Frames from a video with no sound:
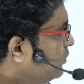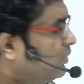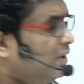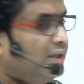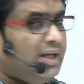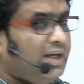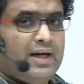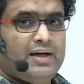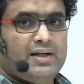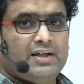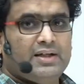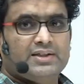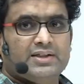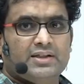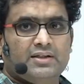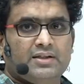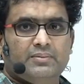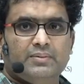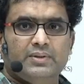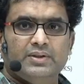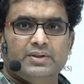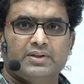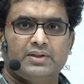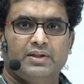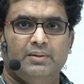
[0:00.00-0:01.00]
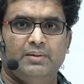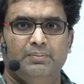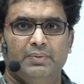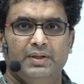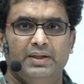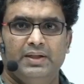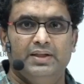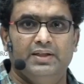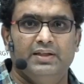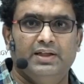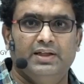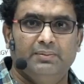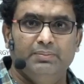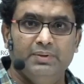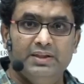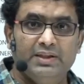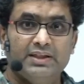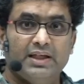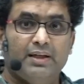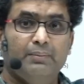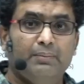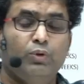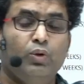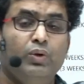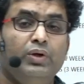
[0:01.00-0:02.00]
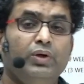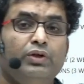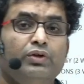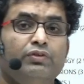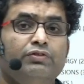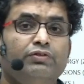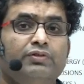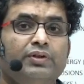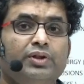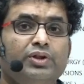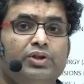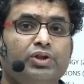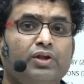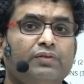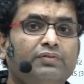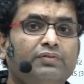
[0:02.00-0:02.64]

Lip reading: added syllabus completely. That means I'm going to finish off the